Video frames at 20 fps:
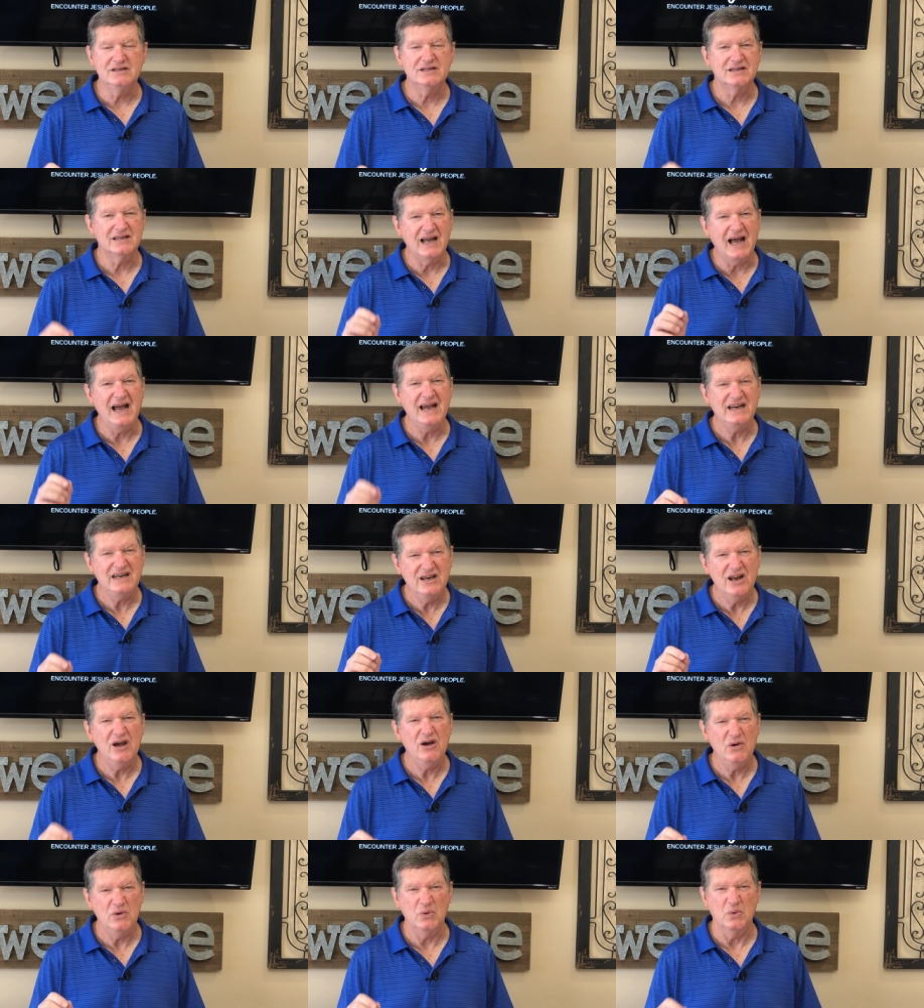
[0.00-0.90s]
said, I
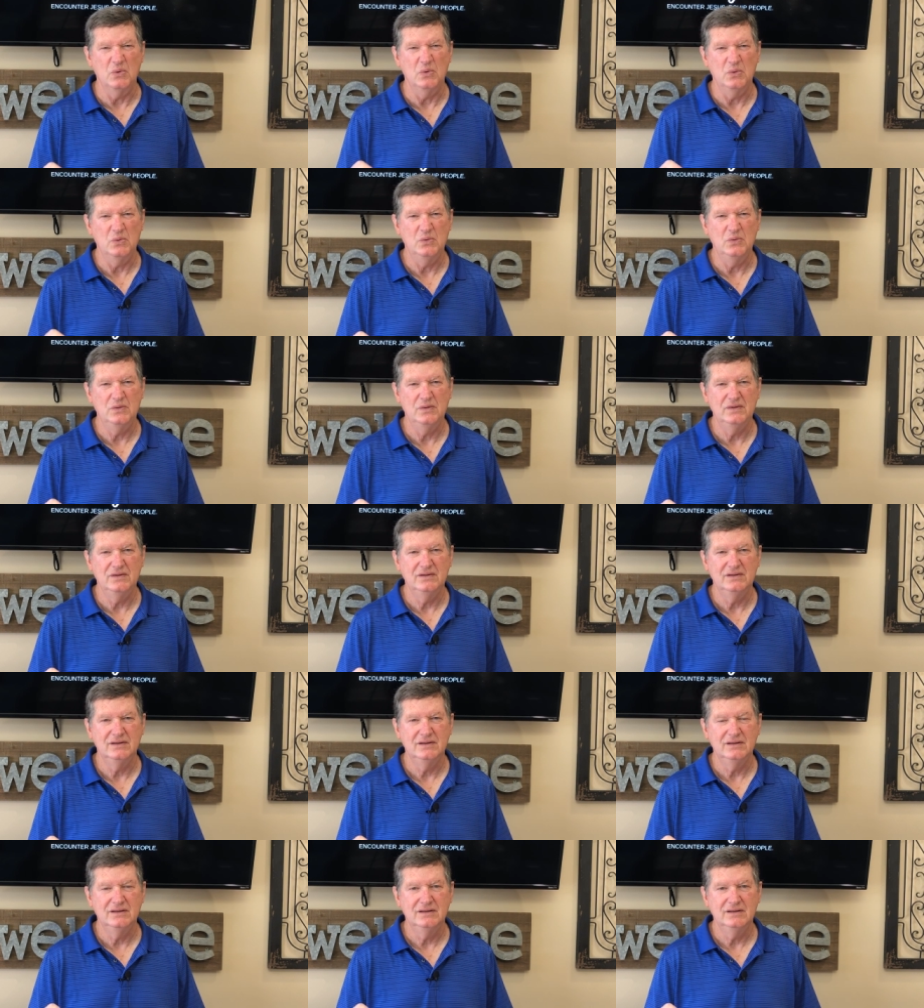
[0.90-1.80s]
know.
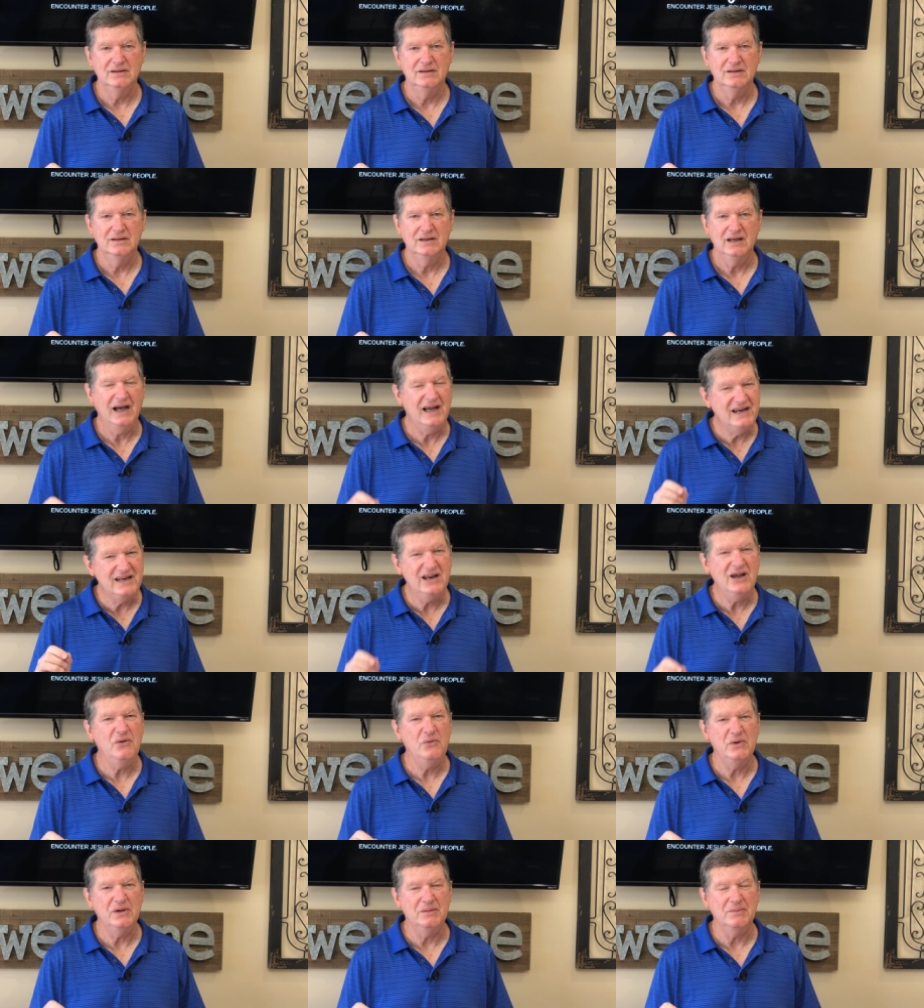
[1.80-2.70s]
I
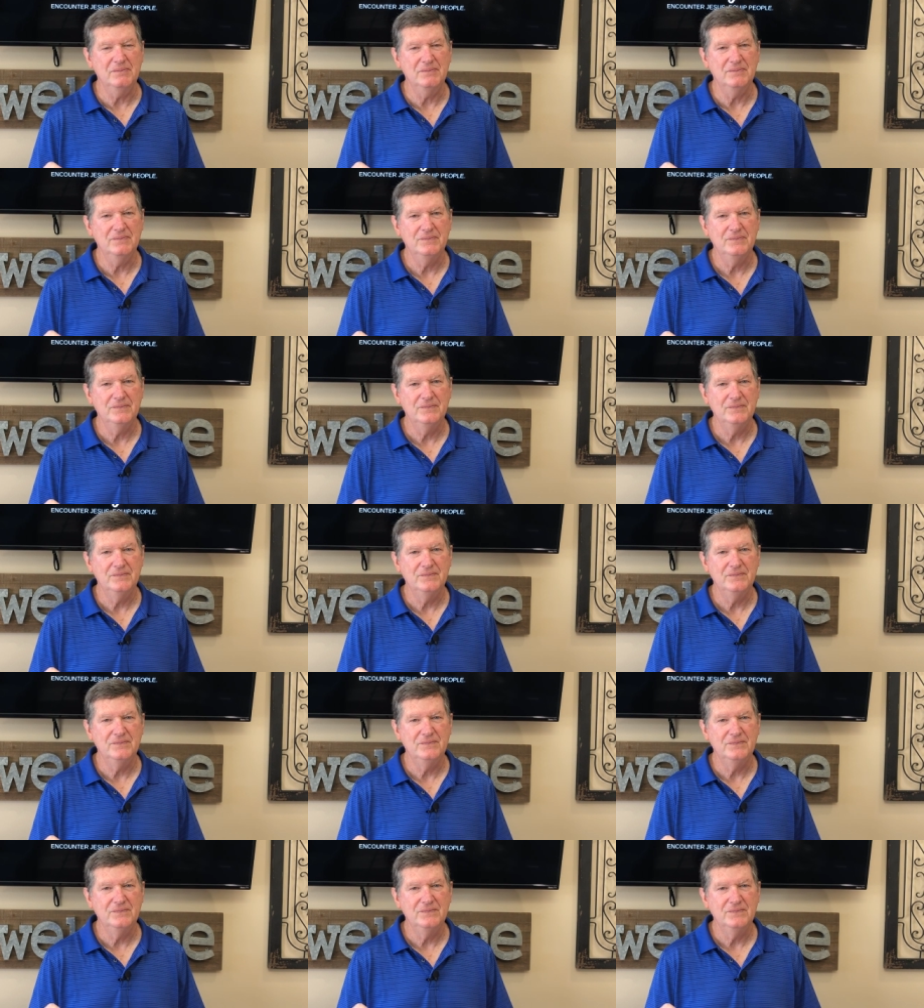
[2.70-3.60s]
know him.
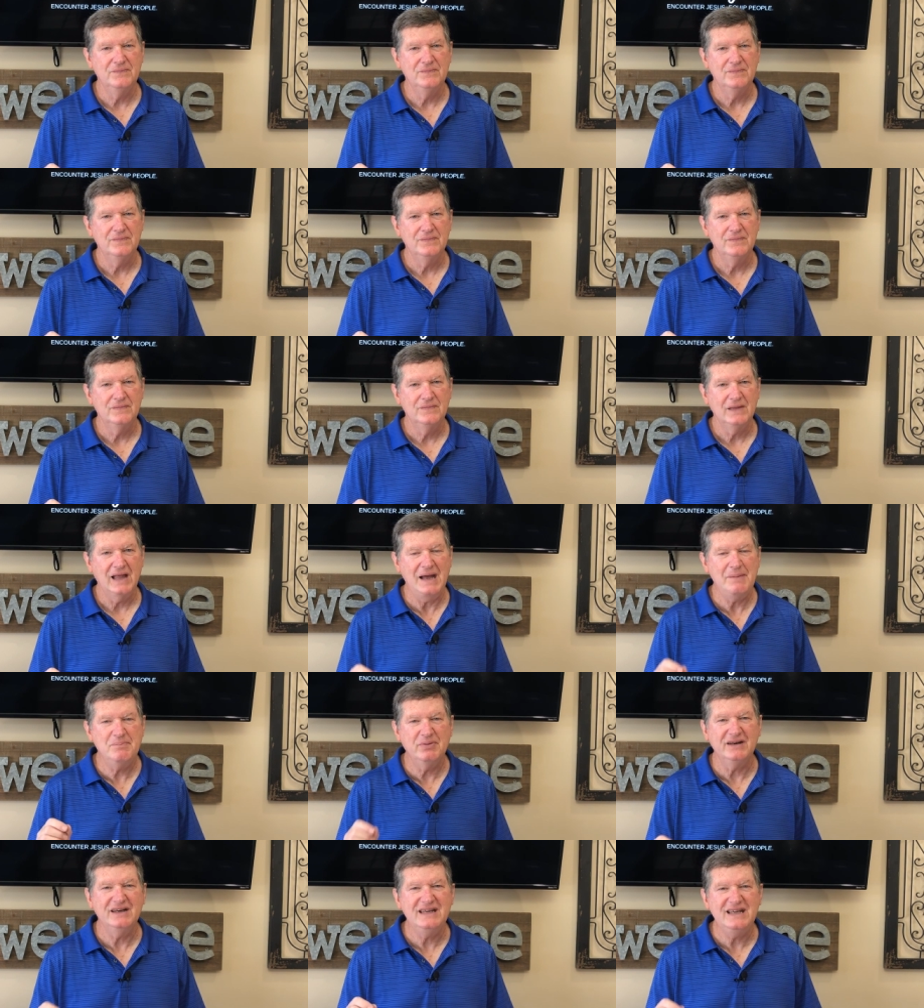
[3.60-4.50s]
I
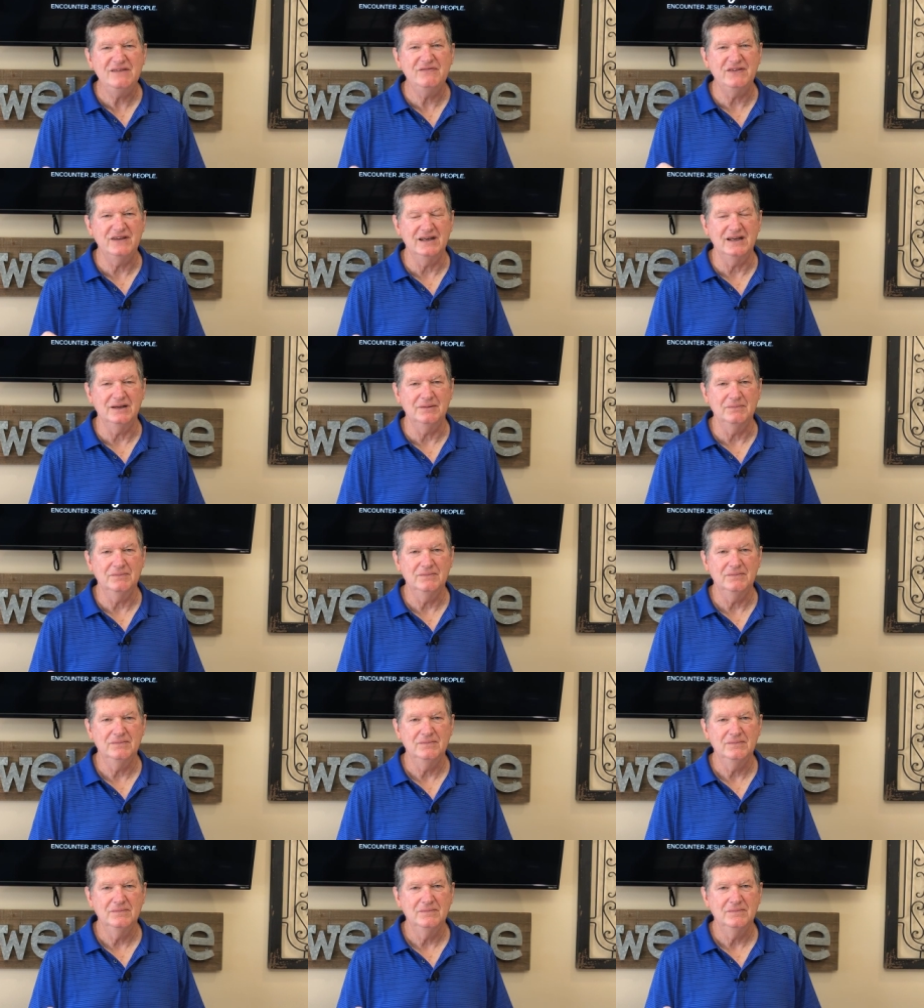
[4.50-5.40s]
believe in him.
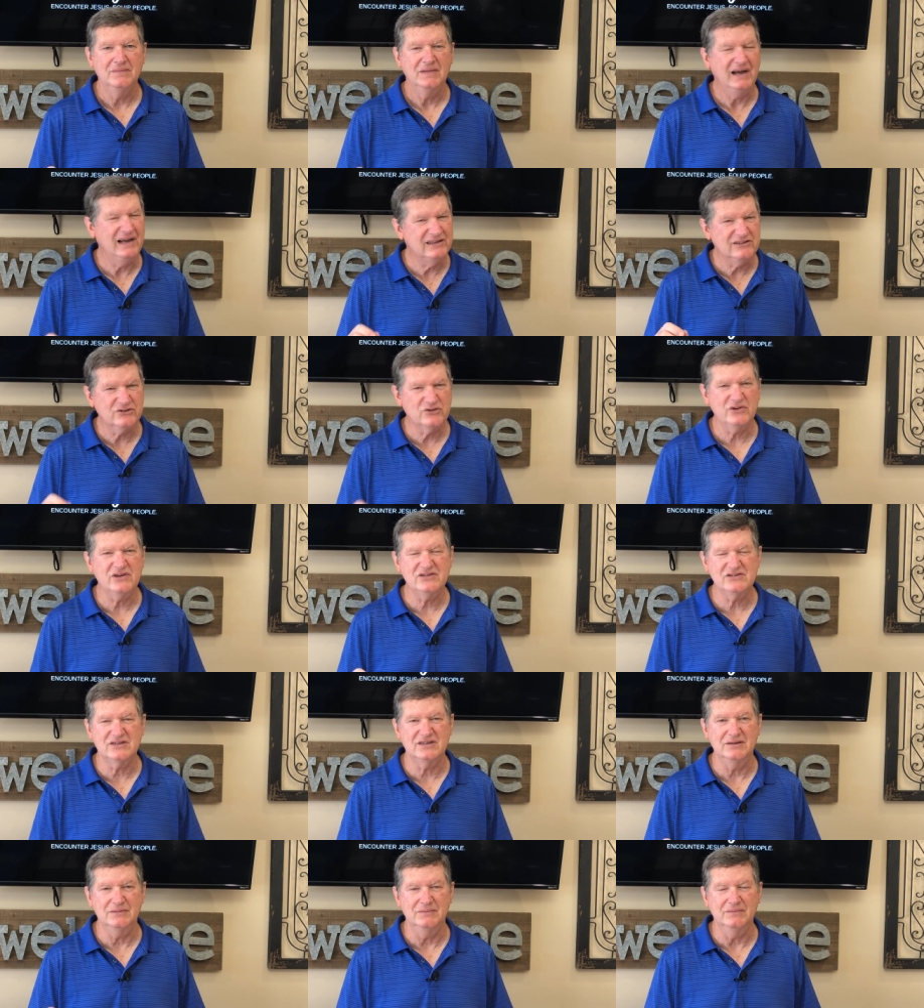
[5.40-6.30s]
I
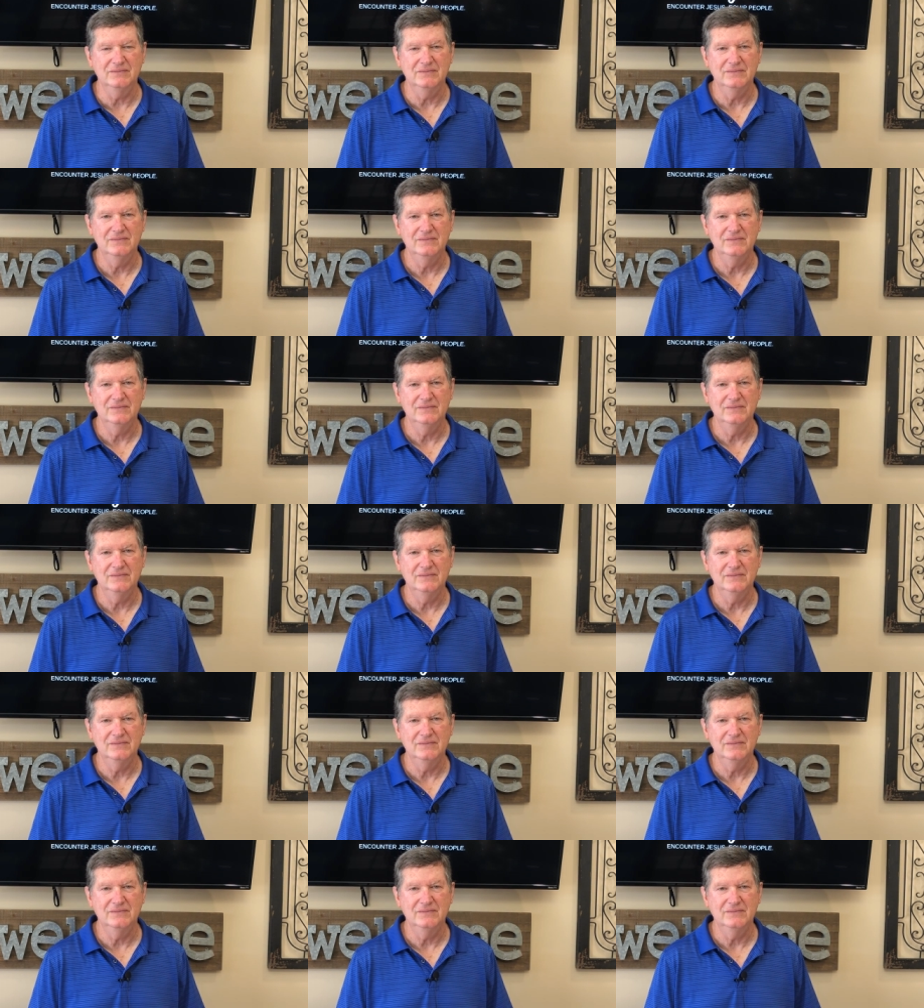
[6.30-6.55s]
trust him.